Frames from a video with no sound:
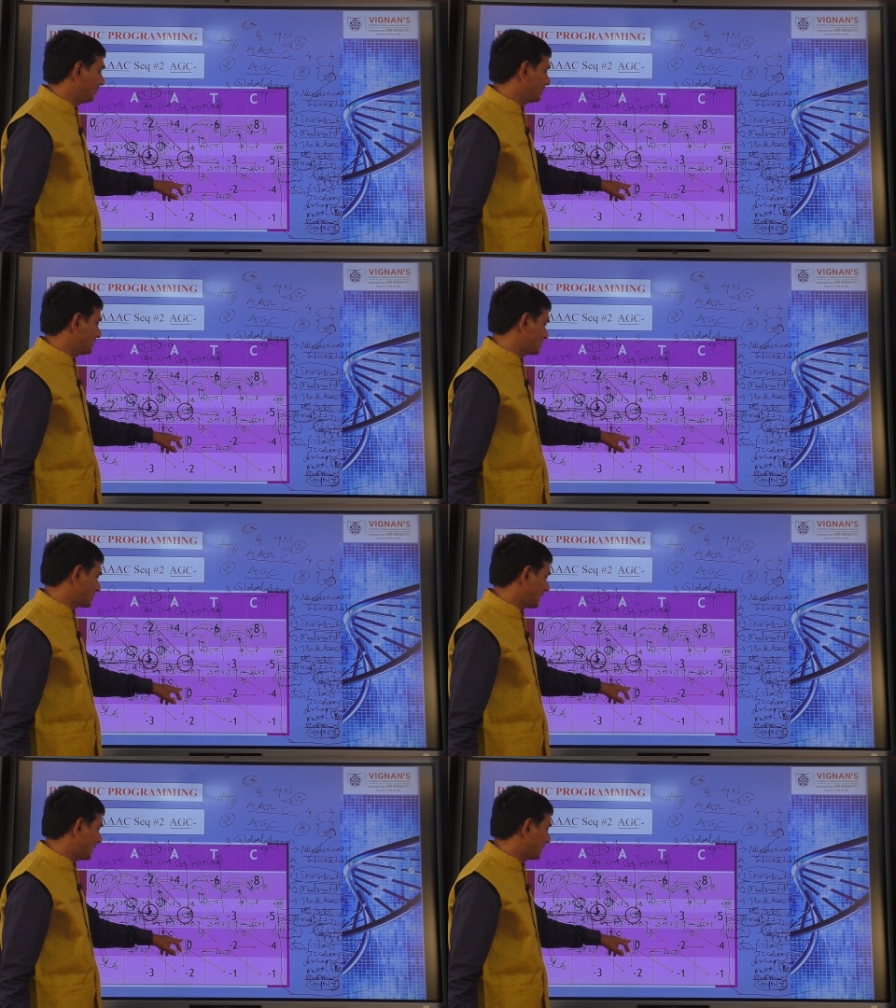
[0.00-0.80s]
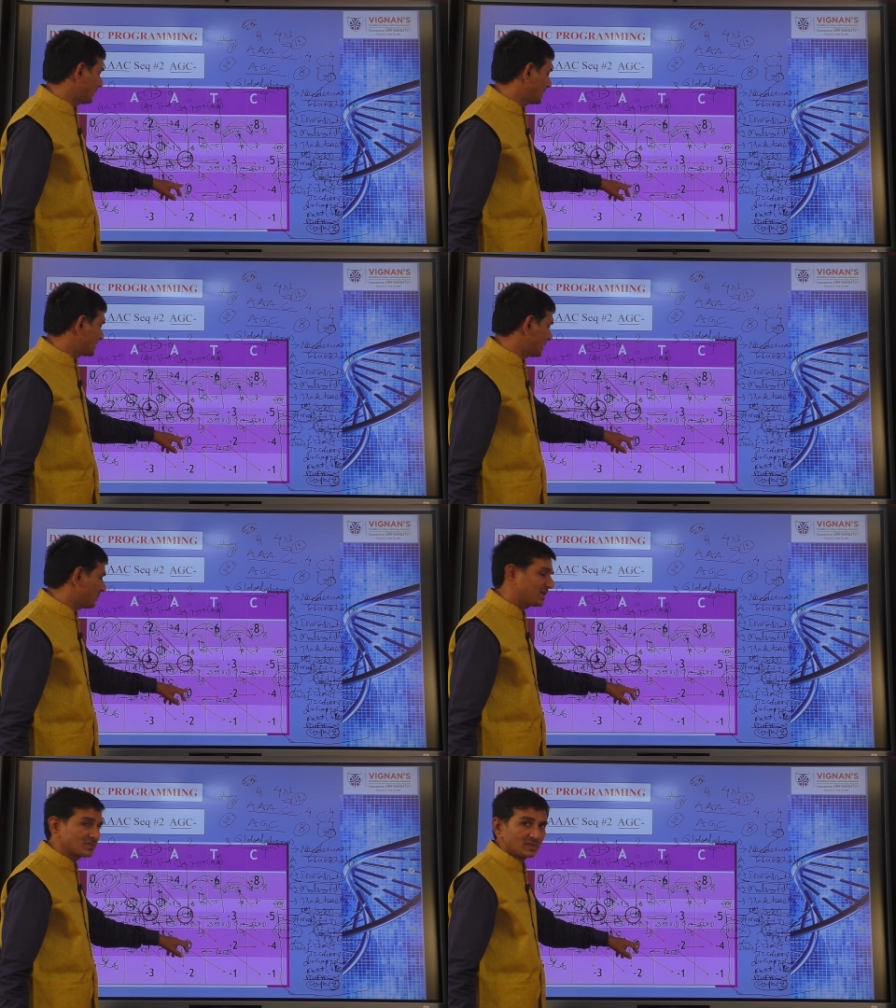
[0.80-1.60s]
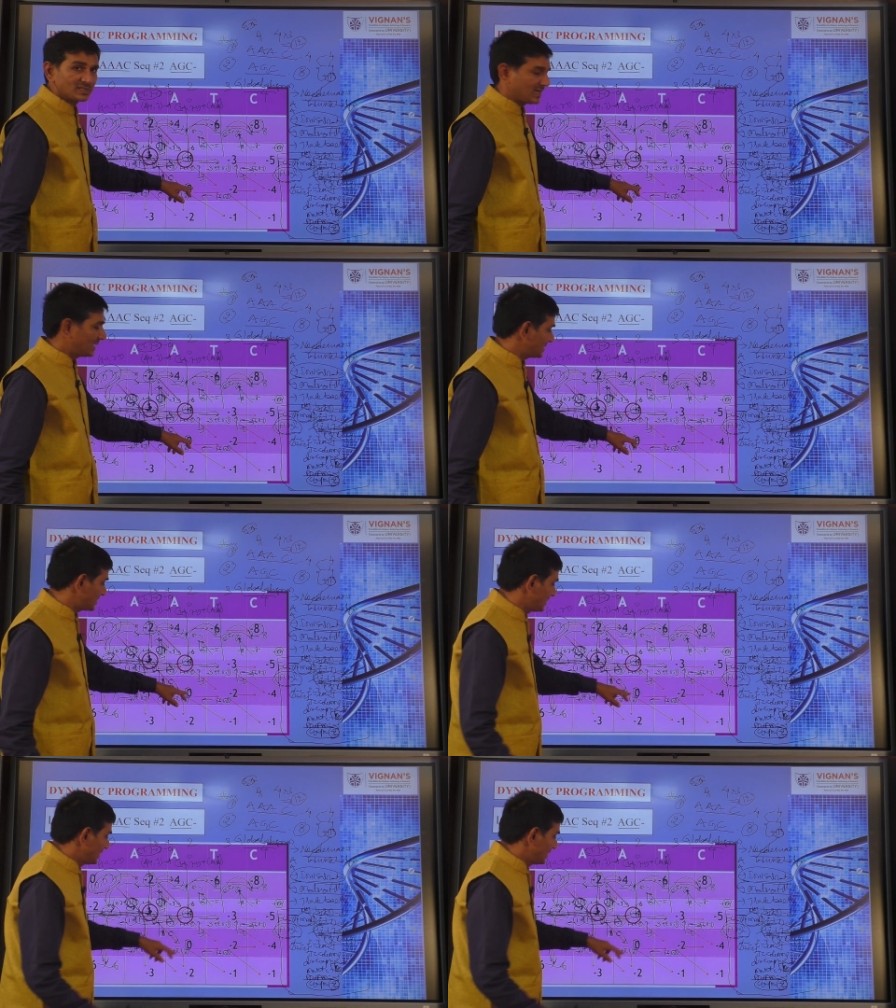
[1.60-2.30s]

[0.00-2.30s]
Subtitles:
in this I comma j minus 1 cell is